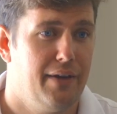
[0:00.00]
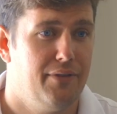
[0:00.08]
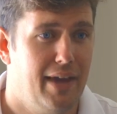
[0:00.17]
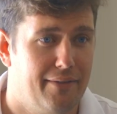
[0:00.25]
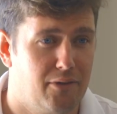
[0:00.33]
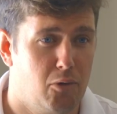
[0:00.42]

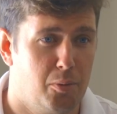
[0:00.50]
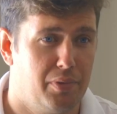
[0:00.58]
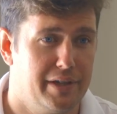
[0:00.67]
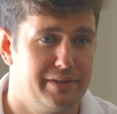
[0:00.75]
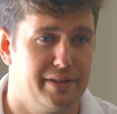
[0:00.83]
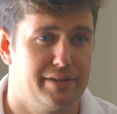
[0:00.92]
If you have to
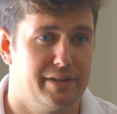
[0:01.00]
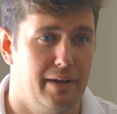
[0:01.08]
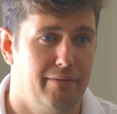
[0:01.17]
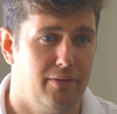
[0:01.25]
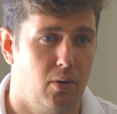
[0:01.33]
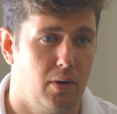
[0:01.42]
replace the
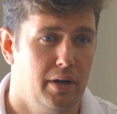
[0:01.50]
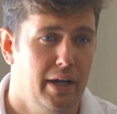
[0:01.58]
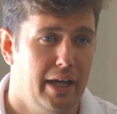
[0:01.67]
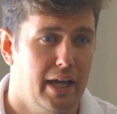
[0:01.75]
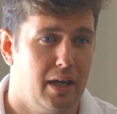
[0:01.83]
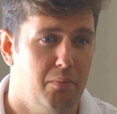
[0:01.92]
subfloor,
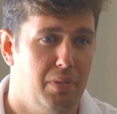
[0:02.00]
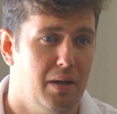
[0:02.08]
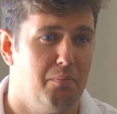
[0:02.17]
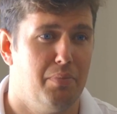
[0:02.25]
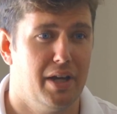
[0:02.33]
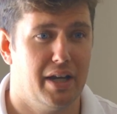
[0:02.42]
it could be
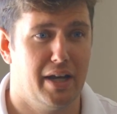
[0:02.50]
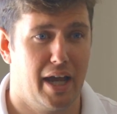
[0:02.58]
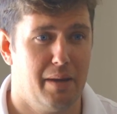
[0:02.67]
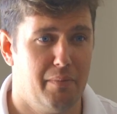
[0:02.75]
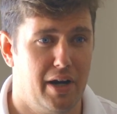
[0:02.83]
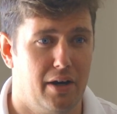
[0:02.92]
a big
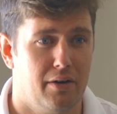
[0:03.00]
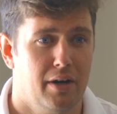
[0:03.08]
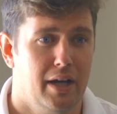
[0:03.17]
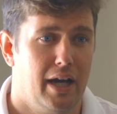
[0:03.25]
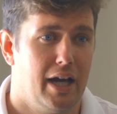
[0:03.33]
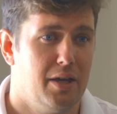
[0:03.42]
nightmare.
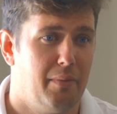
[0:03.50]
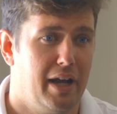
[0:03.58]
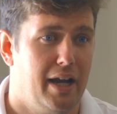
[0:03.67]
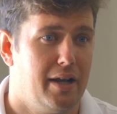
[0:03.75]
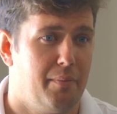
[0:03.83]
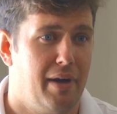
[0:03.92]
You
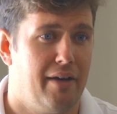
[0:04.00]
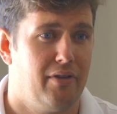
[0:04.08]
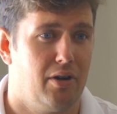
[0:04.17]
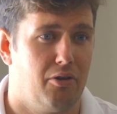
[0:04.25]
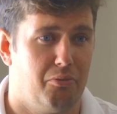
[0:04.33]
might end up having to